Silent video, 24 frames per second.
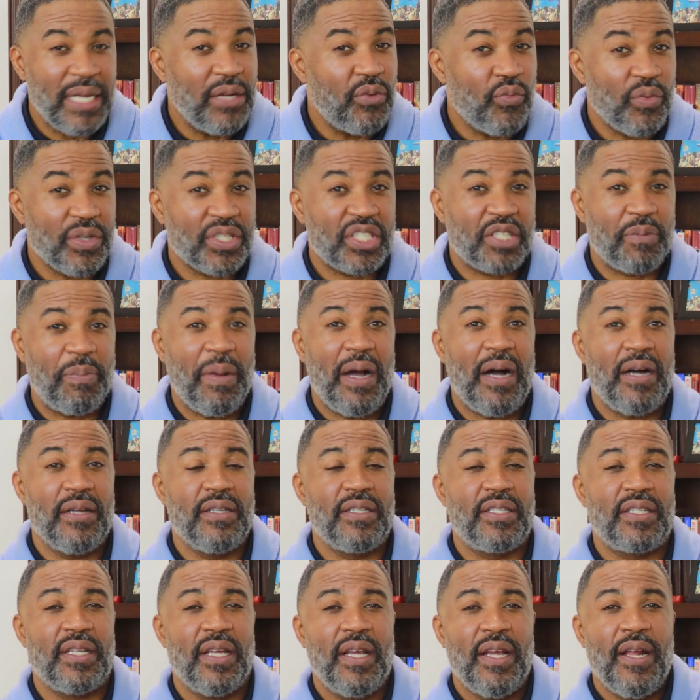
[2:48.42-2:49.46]
In
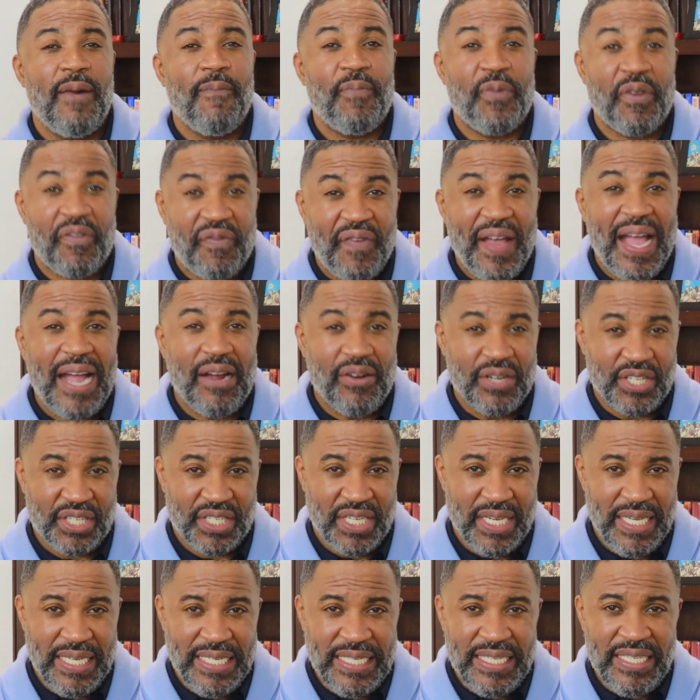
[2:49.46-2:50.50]
response, the
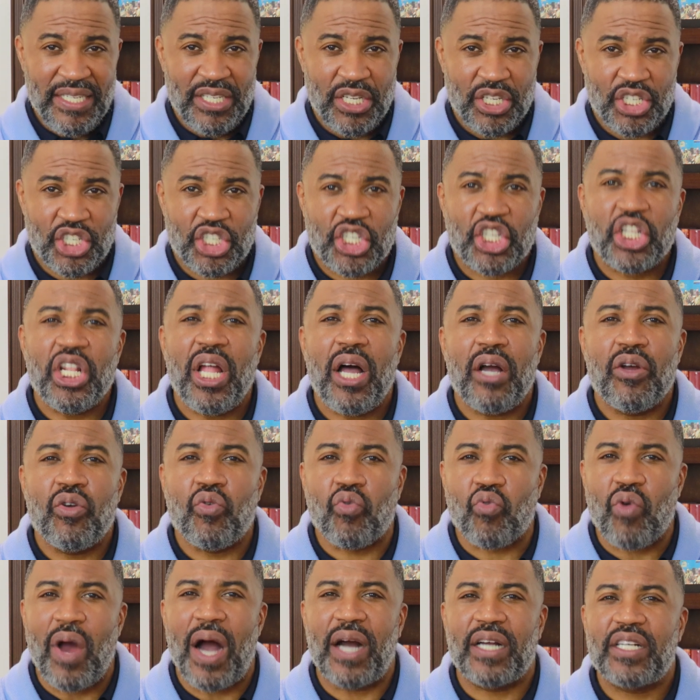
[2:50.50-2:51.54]
Pharisees
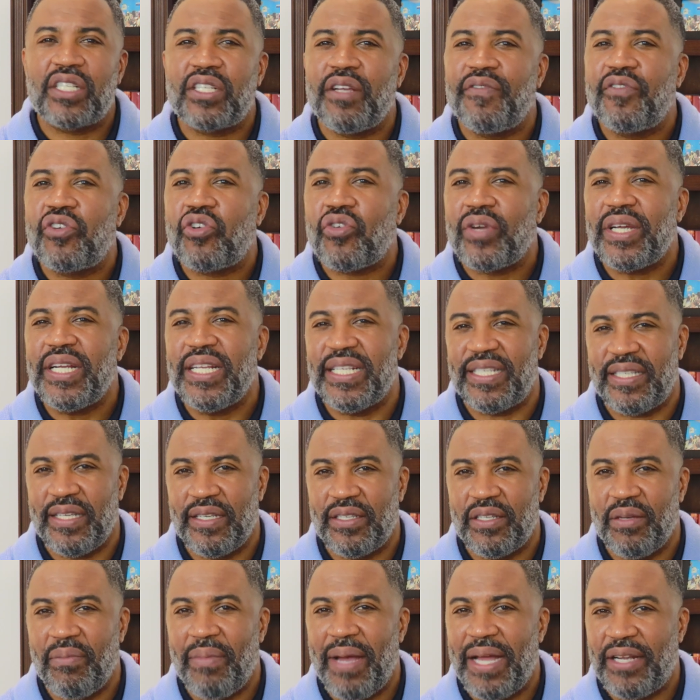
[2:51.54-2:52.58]
slung rocks of
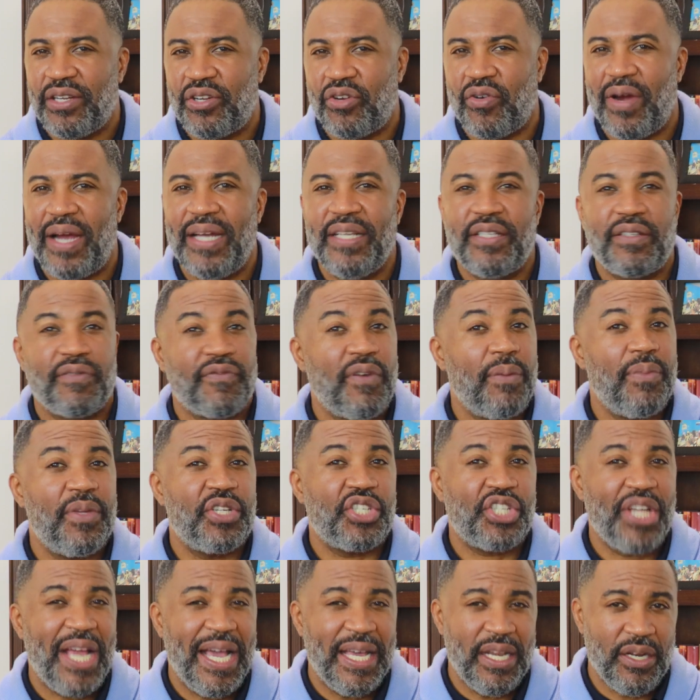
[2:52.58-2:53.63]
criticism at Christ from
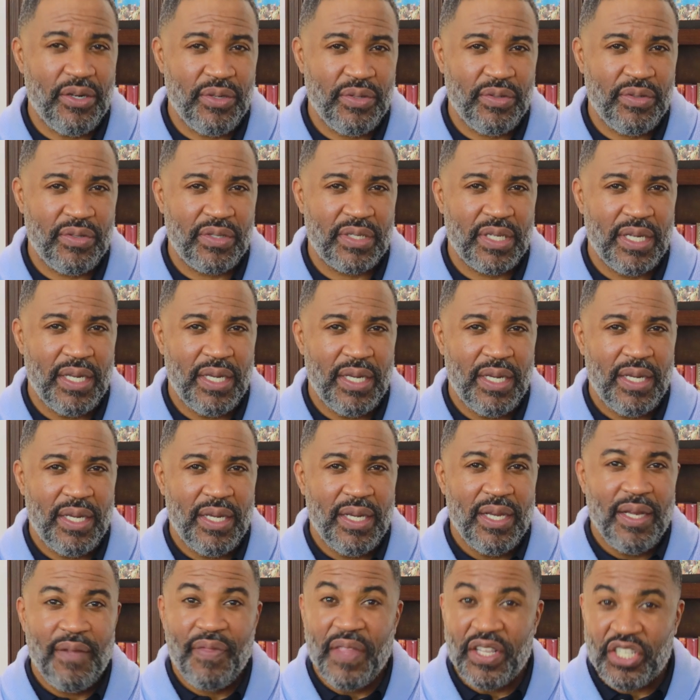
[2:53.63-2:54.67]
the shadows.
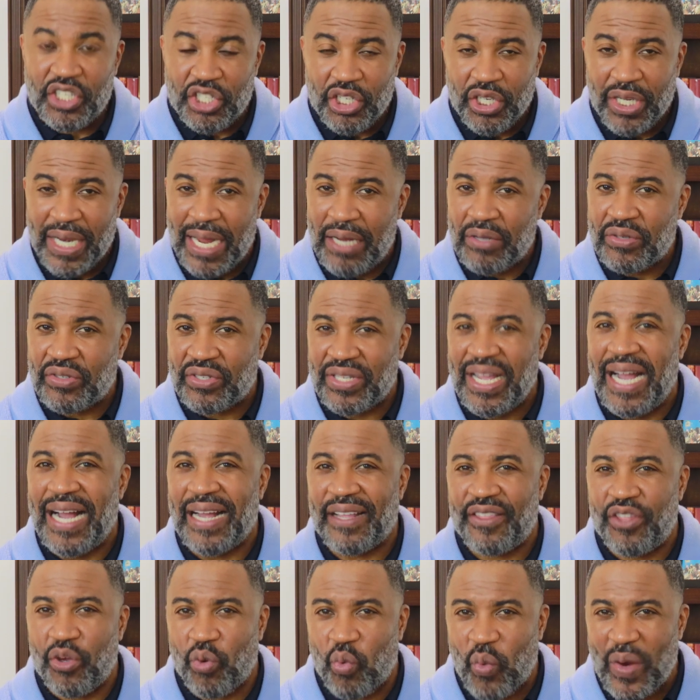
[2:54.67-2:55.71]
They stood
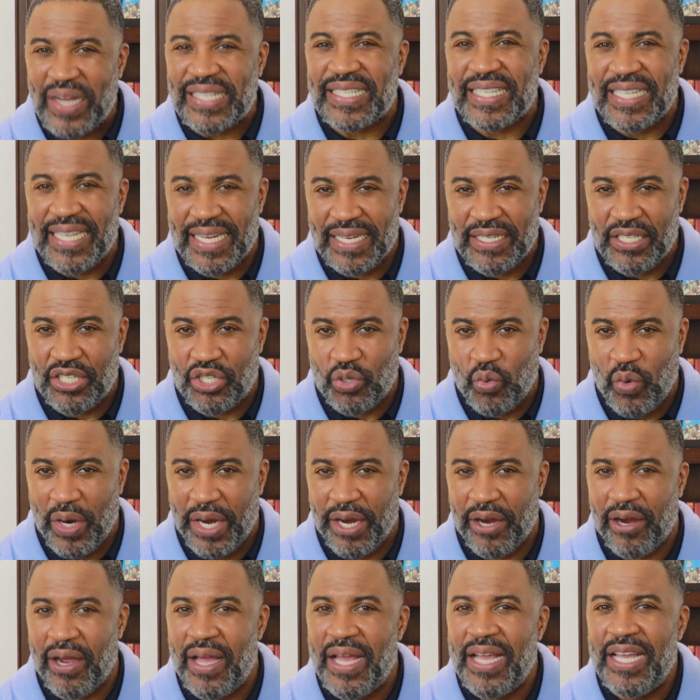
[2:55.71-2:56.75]
outside the residence
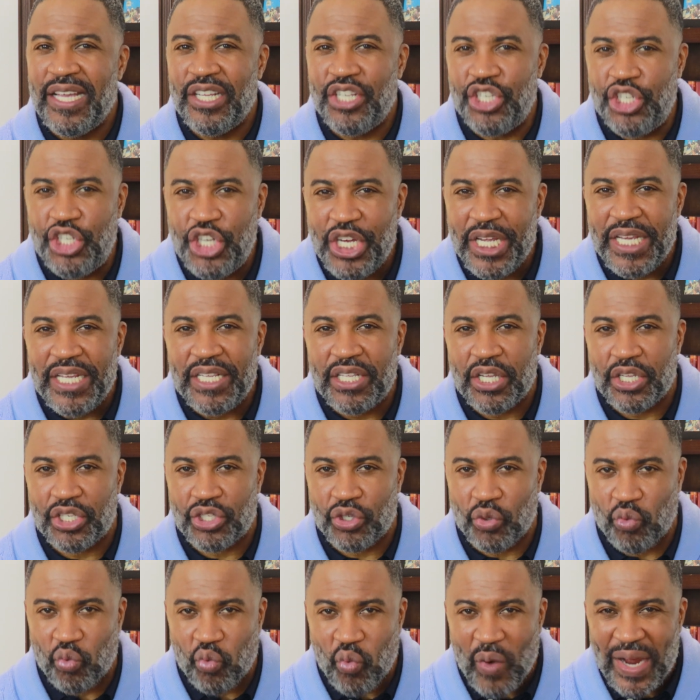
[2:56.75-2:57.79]
where
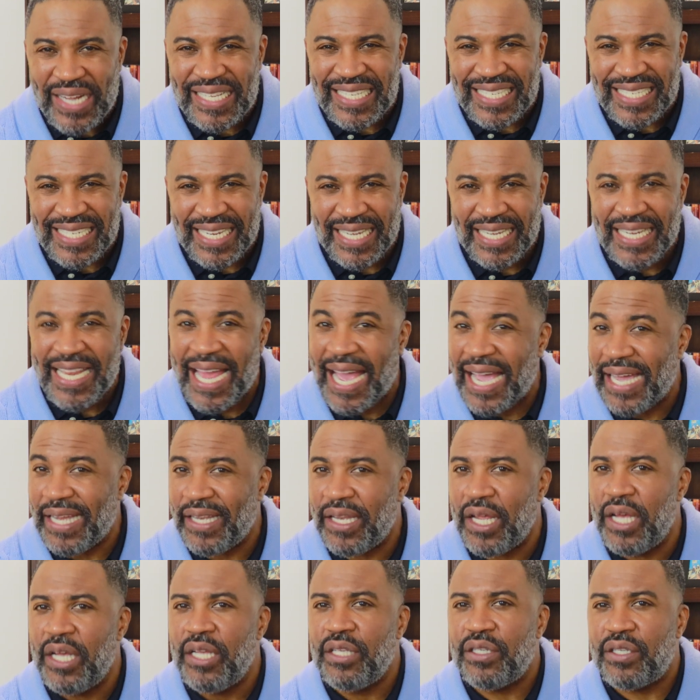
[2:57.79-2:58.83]
Jesus rested
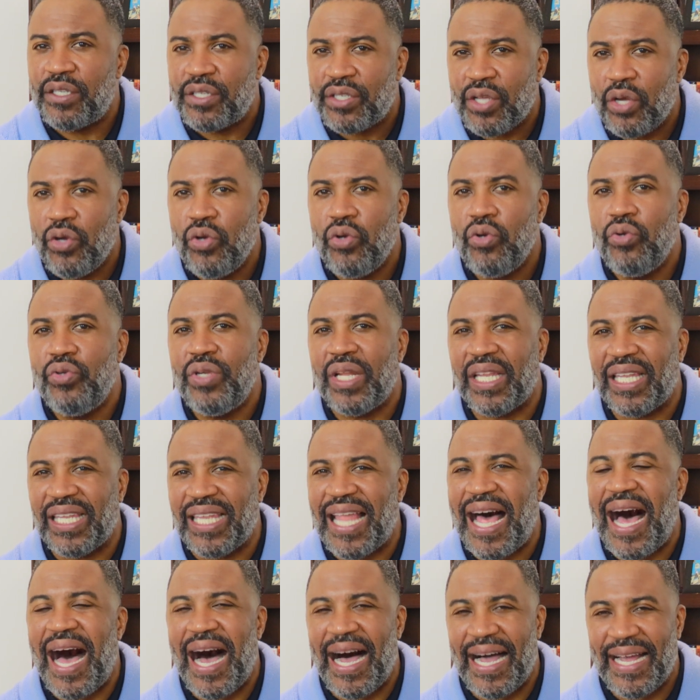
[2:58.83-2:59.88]
and sowed
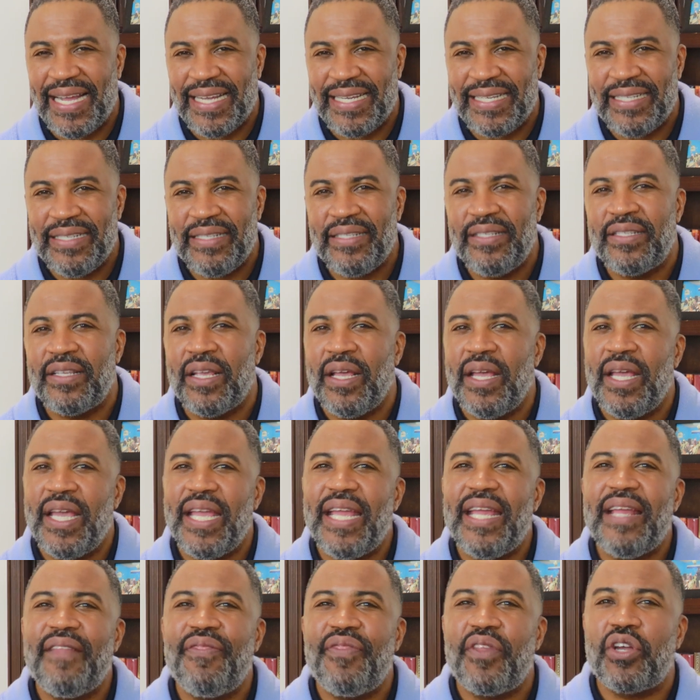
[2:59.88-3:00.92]
lies
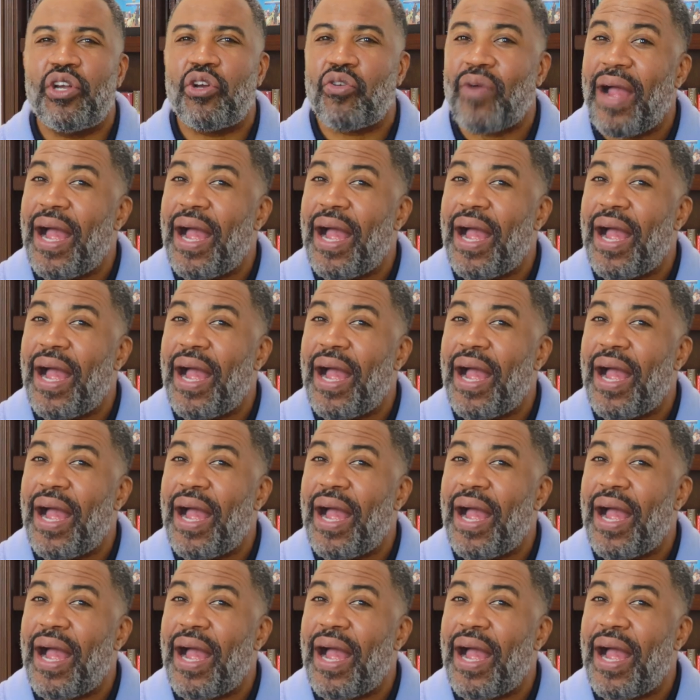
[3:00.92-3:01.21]
in the